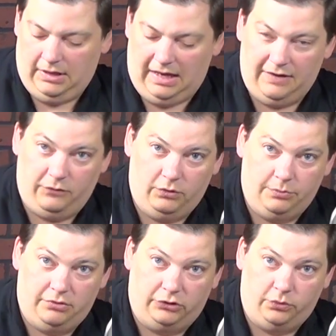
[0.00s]
And if you want to
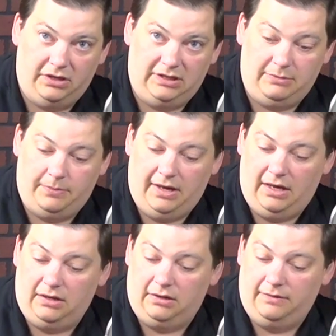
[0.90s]
put a 20 dB
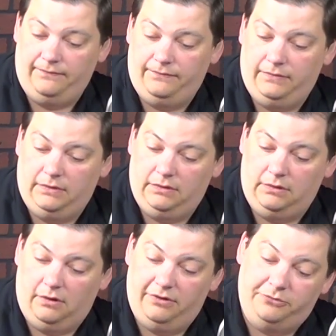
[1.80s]
pad in it,
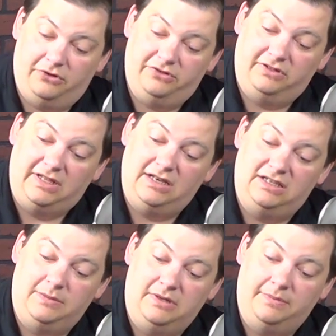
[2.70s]
I'm sorry, this is a 10
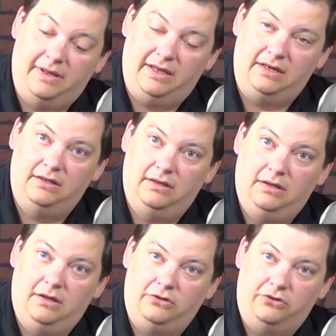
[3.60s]
dB pad,
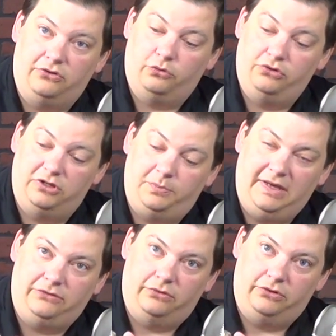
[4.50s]
you screw this
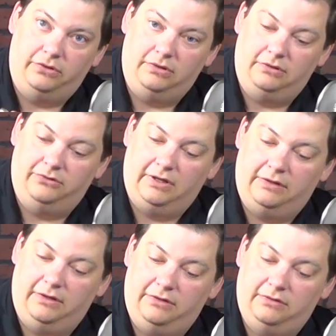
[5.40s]
piece onto it just like
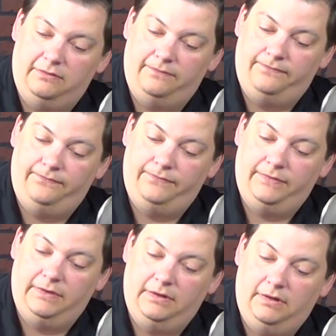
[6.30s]
this.
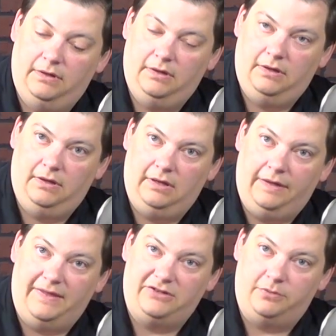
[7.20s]

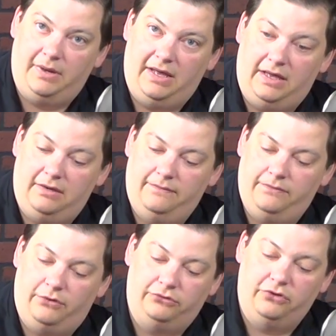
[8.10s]
And that's your pad.
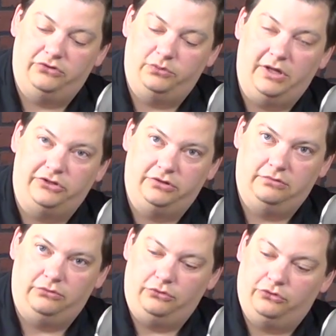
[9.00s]
There's no switch,
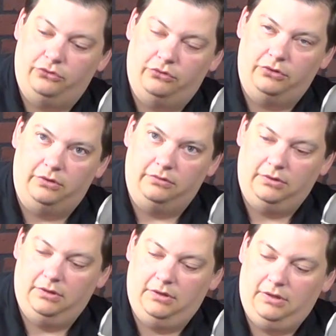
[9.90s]
you screw it
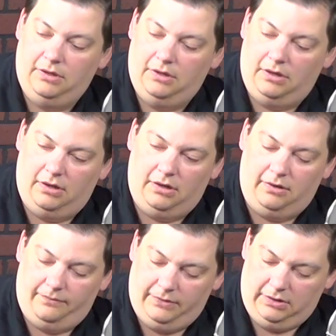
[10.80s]

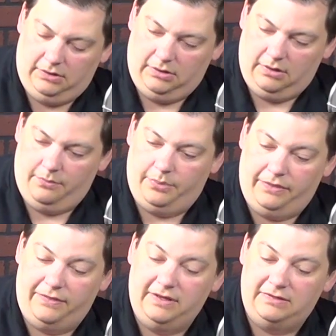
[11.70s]
on.
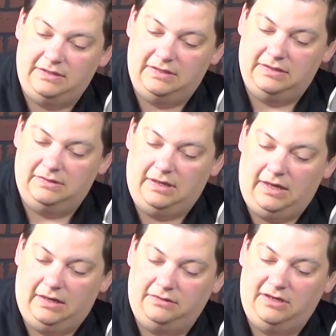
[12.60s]
But this is
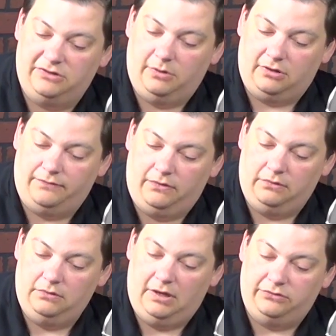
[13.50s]
a condenser
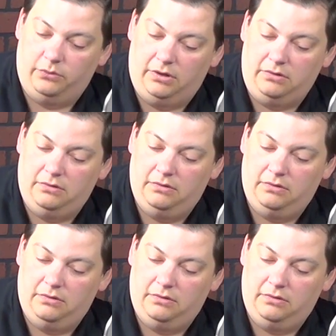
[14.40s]
microphone as well.